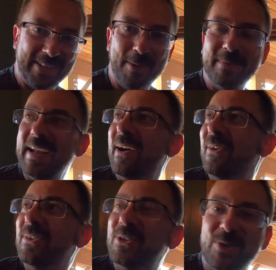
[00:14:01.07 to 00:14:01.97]
Come
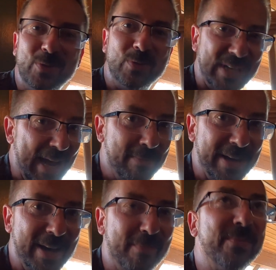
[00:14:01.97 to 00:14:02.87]
down to Tie
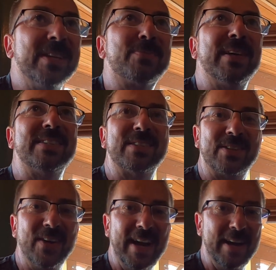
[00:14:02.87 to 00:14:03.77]
Me Up. This place is
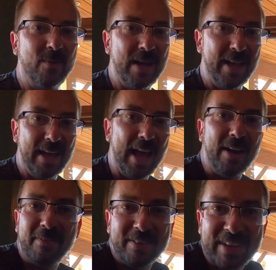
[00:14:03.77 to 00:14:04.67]
great. I
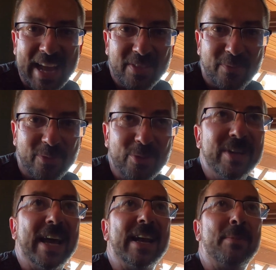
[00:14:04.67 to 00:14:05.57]
don't even had the food
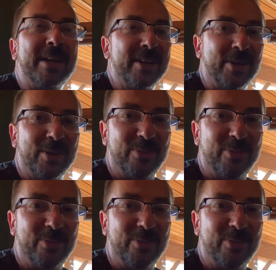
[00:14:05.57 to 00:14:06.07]
yet. I'm getting a good